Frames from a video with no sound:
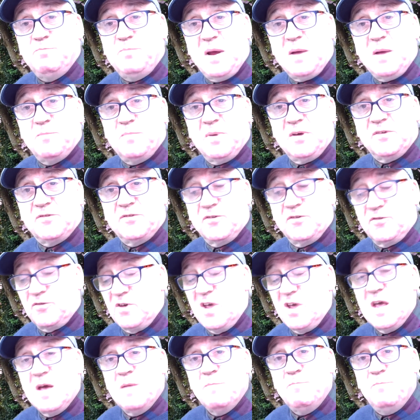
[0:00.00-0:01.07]
big business,
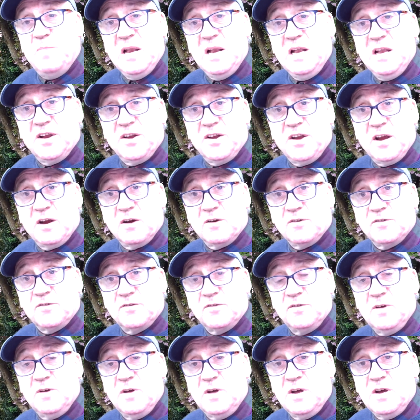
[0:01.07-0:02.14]
billionaires,
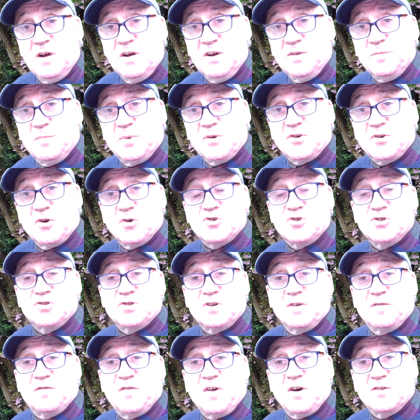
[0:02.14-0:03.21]
productions
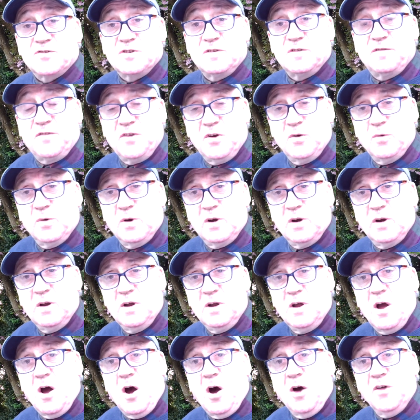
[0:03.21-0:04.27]
of fossil fuel.
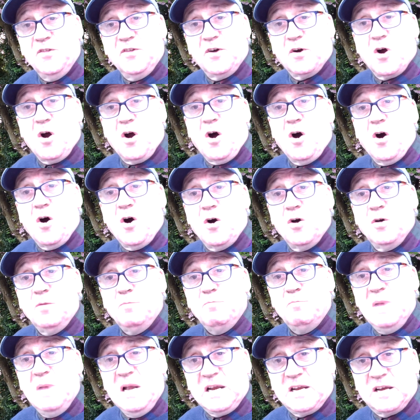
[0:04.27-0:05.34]
They're all
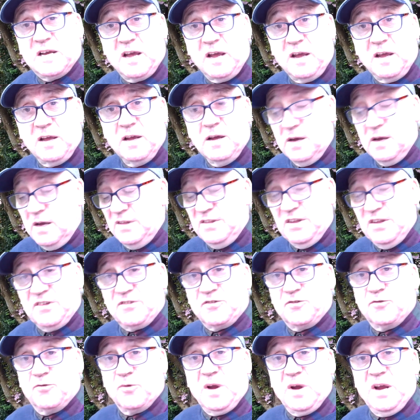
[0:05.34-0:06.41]
milking this
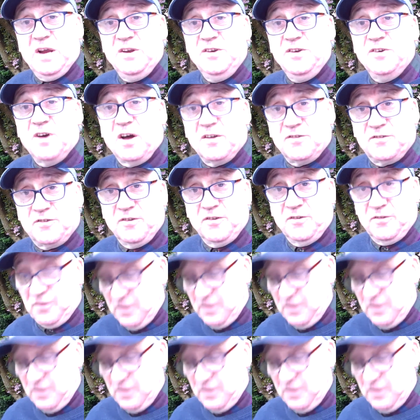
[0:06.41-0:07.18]
green nonsense